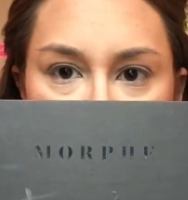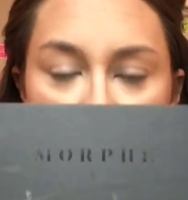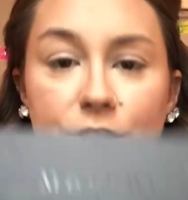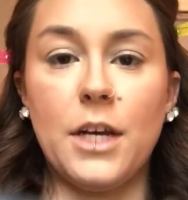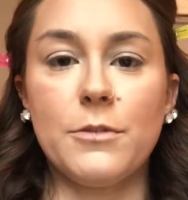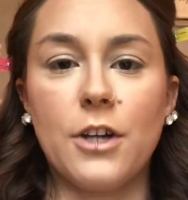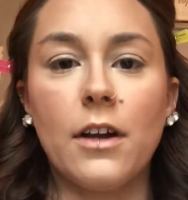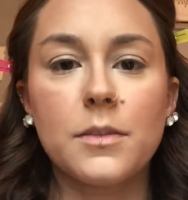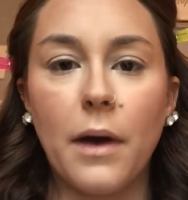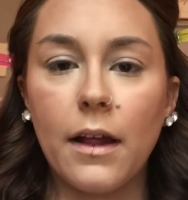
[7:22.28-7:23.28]
the James
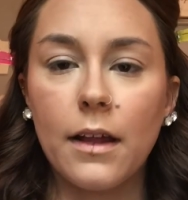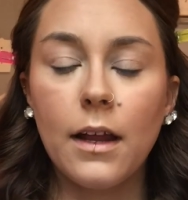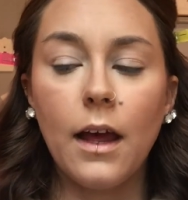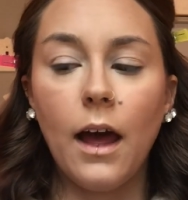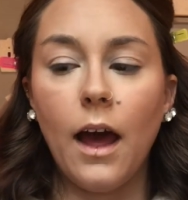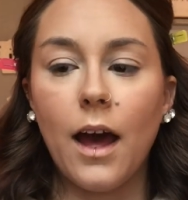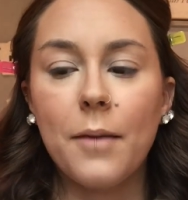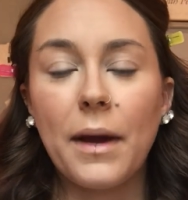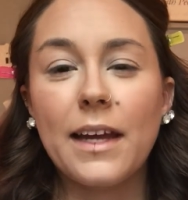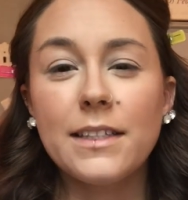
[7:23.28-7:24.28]
Charles palette.
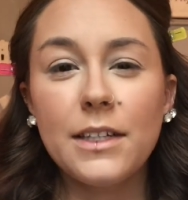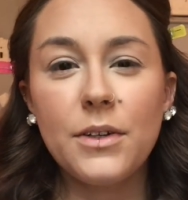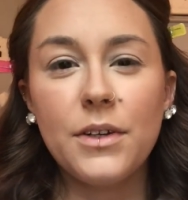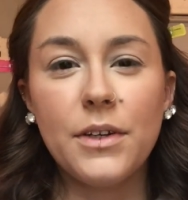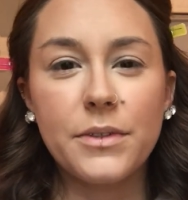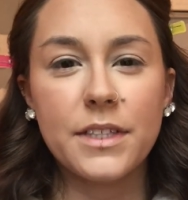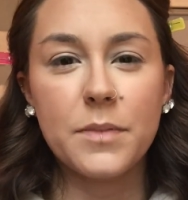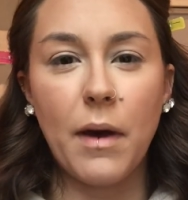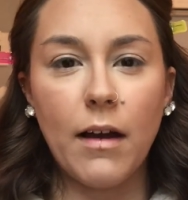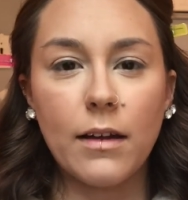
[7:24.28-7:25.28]
I continue to use
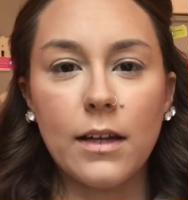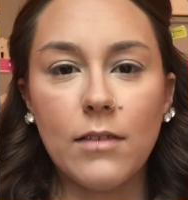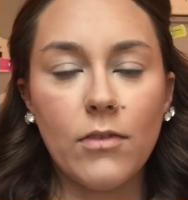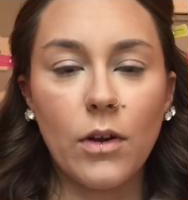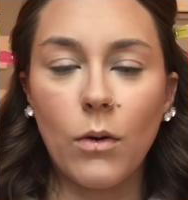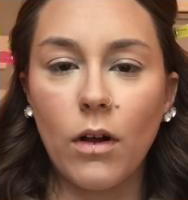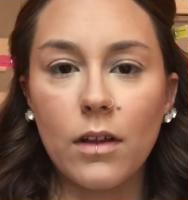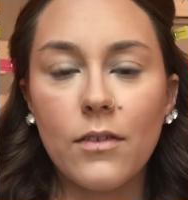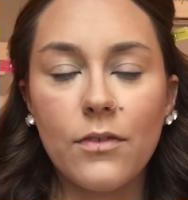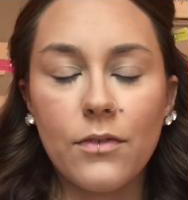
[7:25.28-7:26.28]
this palette even though all
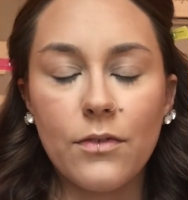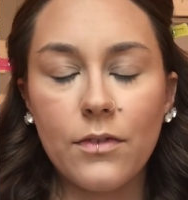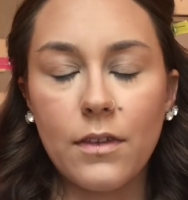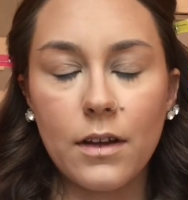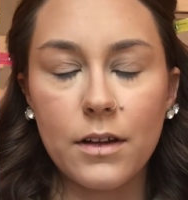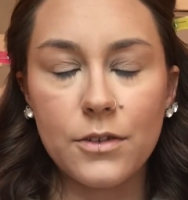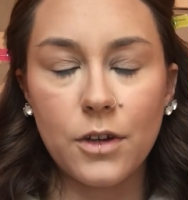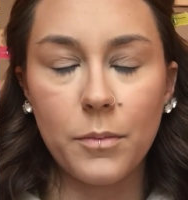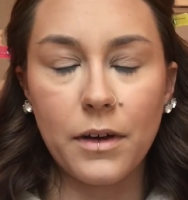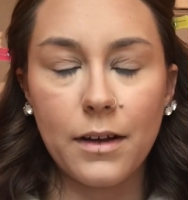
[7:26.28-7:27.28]
of the
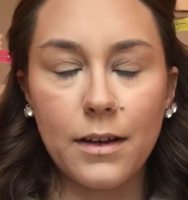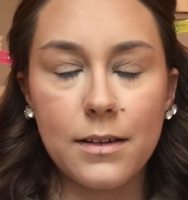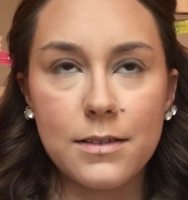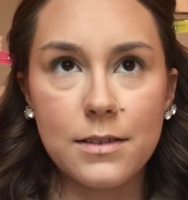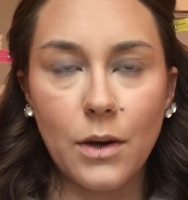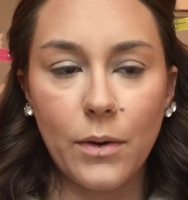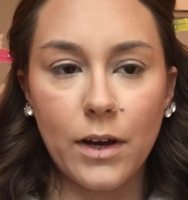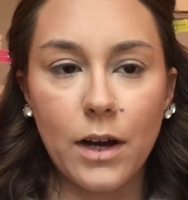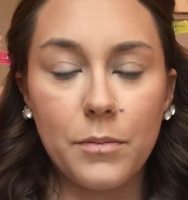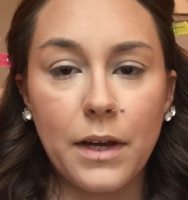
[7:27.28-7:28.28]
drama is going
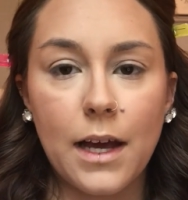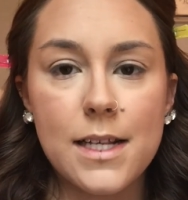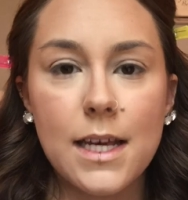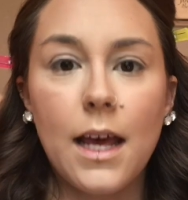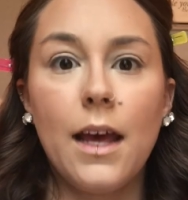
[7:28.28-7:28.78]
on because